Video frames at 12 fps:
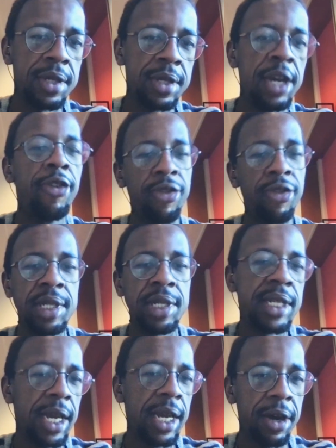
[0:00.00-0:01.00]
for the sake
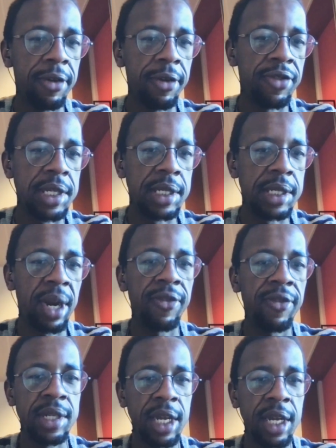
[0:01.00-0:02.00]
of these private
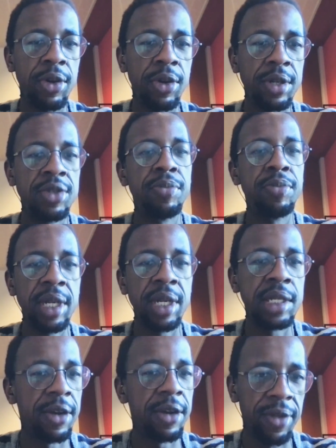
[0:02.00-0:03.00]
stakeholders to build
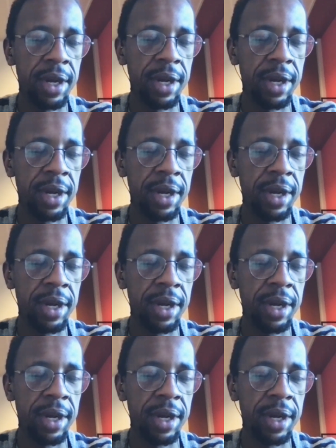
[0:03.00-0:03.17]
stuff there.